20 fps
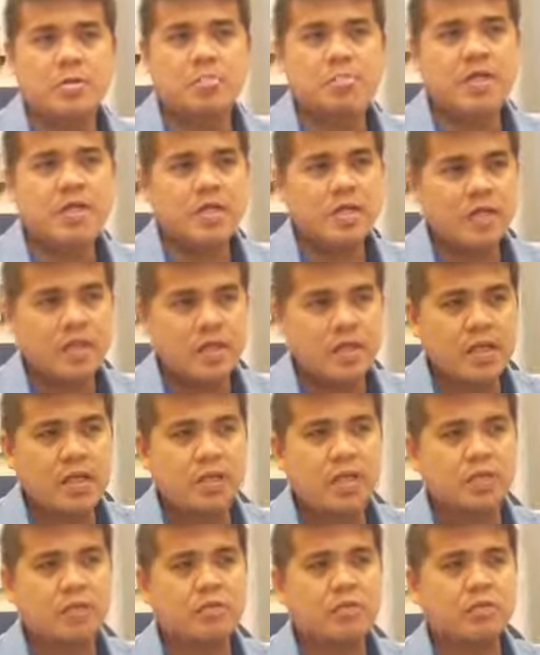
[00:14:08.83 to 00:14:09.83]
but
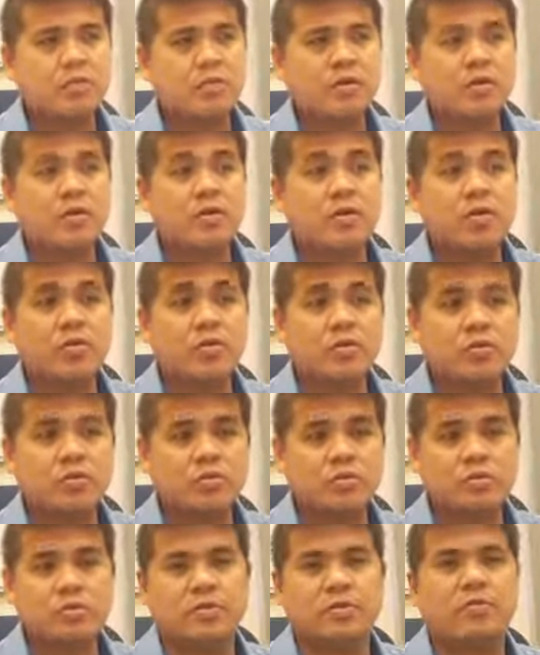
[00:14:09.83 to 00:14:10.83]
need to be
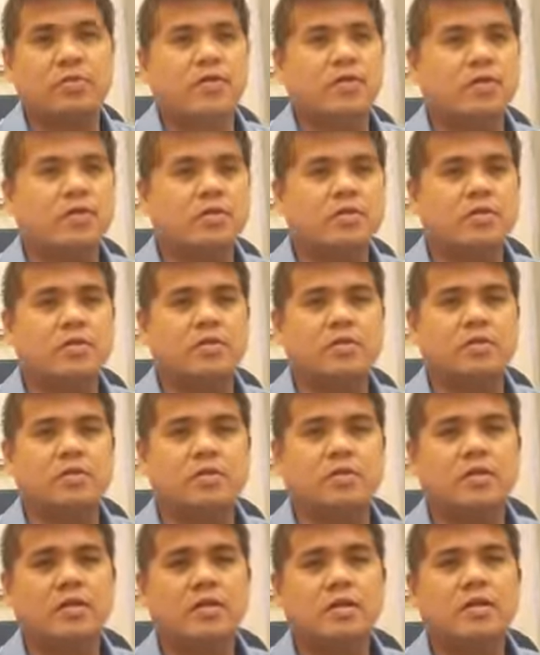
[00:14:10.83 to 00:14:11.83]
cautious
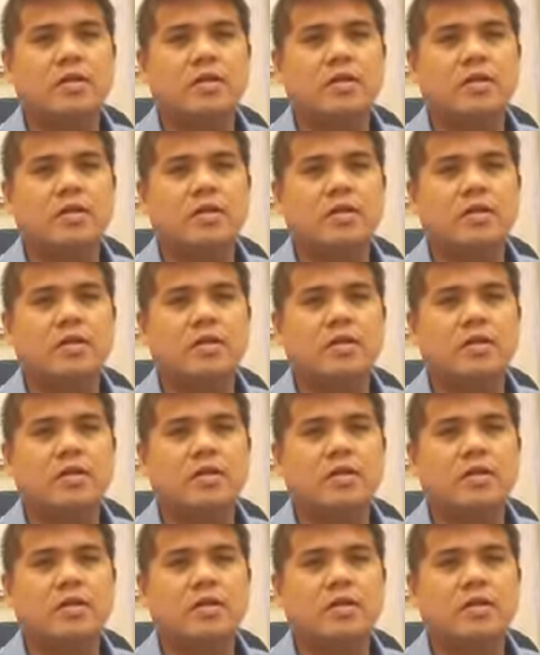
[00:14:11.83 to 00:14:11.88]
because